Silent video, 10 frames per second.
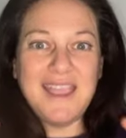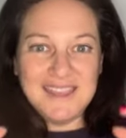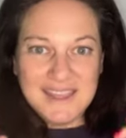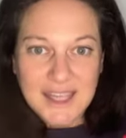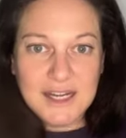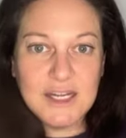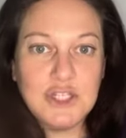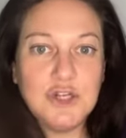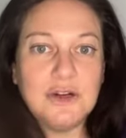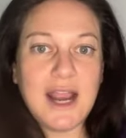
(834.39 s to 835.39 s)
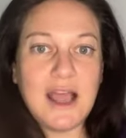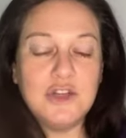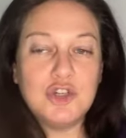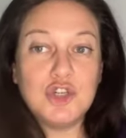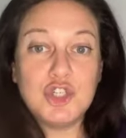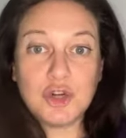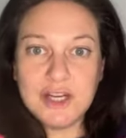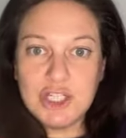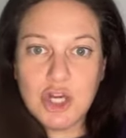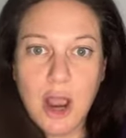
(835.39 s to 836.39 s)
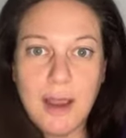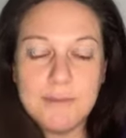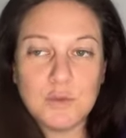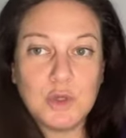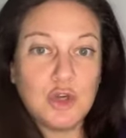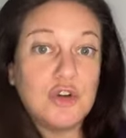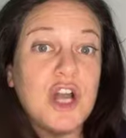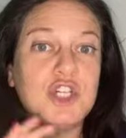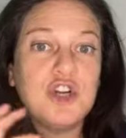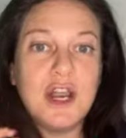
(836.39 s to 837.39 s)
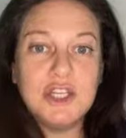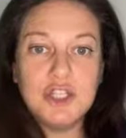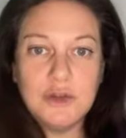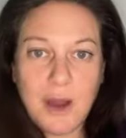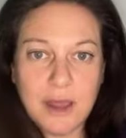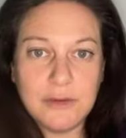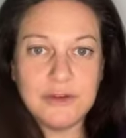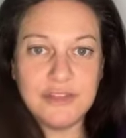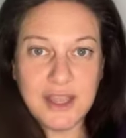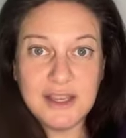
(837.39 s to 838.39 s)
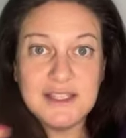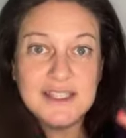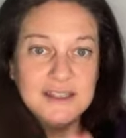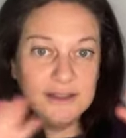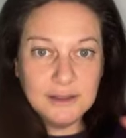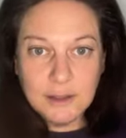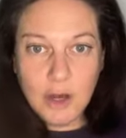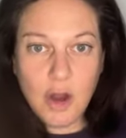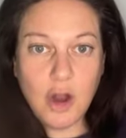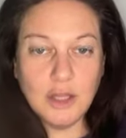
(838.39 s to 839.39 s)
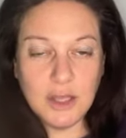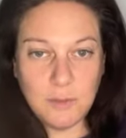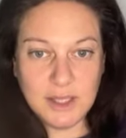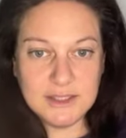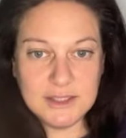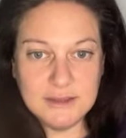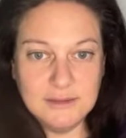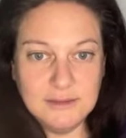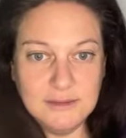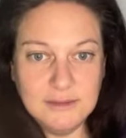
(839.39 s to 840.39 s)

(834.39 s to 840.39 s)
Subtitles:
And get into your calendar during times where you're not trying to do other things all at once.